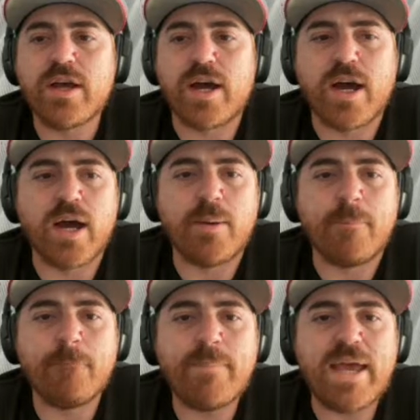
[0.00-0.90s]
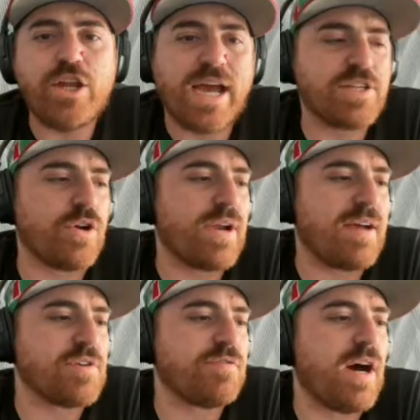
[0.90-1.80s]
And you guys don't
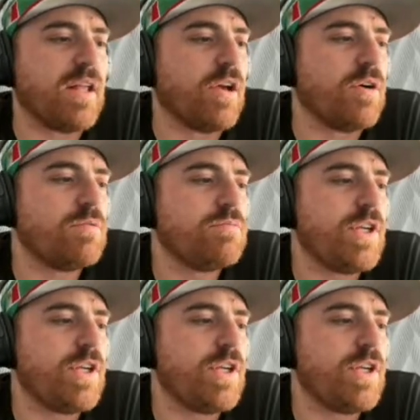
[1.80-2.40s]
have to follow.